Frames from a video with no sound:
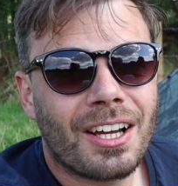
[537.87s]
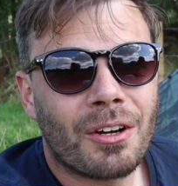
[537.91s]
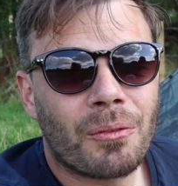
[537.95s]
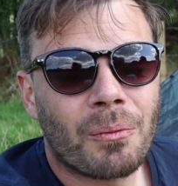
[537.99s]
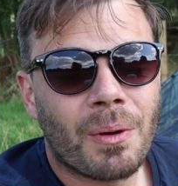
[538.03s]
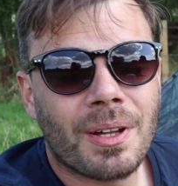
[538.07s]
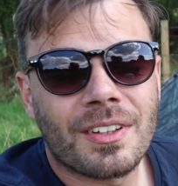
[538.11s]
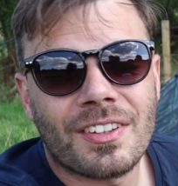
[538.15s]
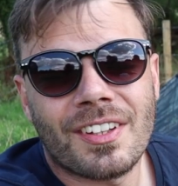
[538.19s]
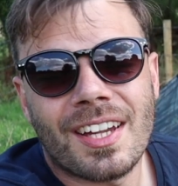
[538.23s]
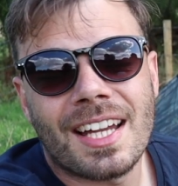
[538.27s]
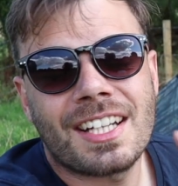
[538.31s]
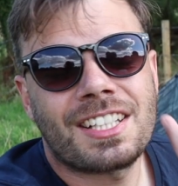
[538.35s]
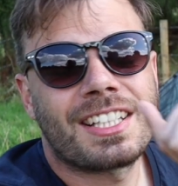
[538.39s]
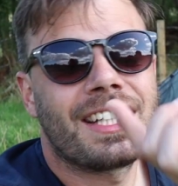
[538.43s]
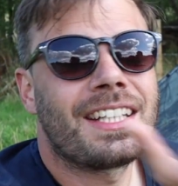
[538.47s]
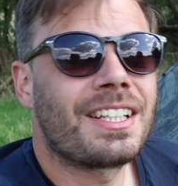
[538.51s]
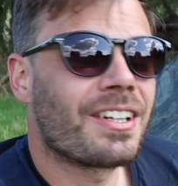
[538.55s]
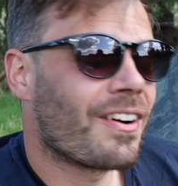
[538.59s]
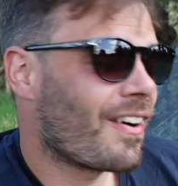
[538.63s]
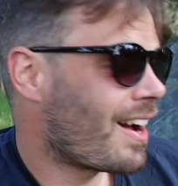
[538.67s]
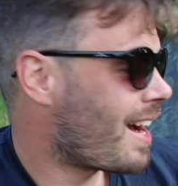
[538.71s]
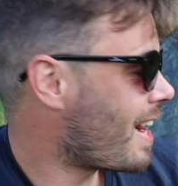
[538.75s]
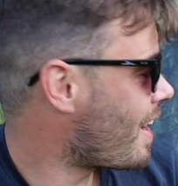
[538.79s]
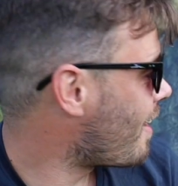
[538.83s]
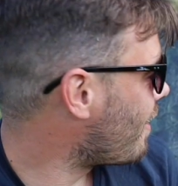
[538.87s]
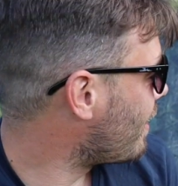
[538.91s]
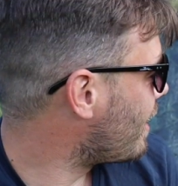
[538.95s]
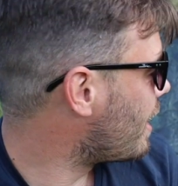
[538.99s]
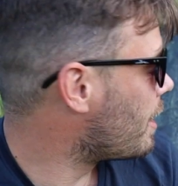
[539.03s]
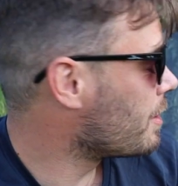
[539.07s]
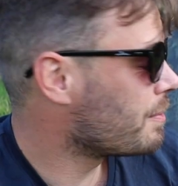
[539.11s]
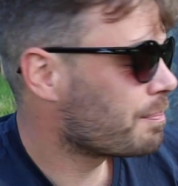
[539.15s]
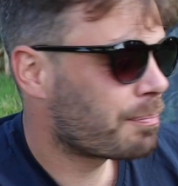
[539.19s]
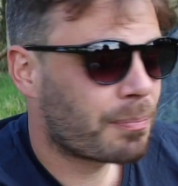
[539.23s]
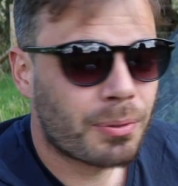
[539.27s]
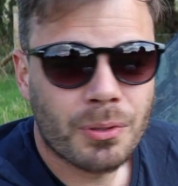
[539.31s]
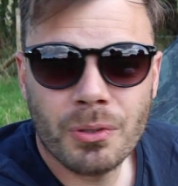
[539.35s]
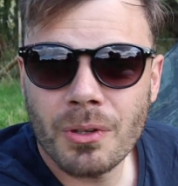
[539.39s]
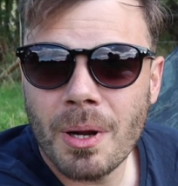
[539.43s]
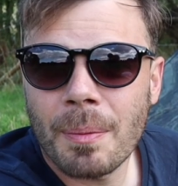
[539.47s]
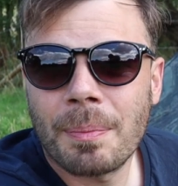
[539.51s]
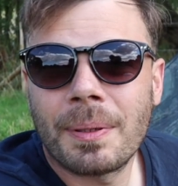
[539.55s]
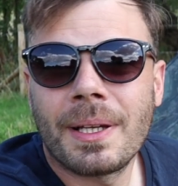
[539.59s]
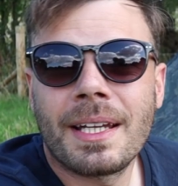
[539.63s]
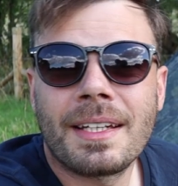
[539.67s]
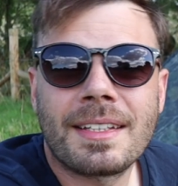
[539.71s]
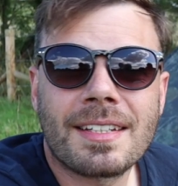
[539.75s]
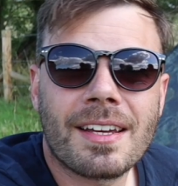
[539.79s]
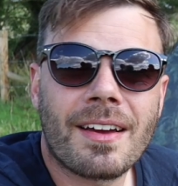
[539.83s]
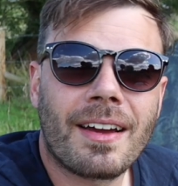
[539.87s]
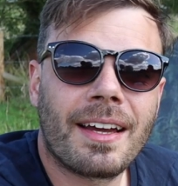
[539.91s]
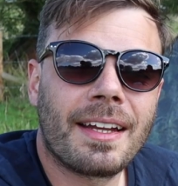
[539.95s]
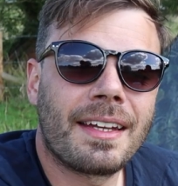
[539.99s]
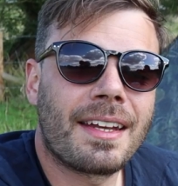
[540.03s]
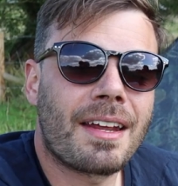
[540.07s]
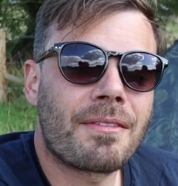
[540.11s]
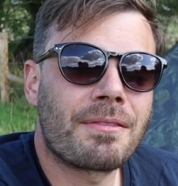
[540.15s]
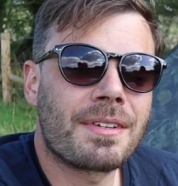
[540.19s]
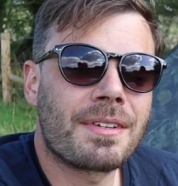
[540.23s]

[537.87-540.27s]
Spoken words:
Once I actually got out and properly tightened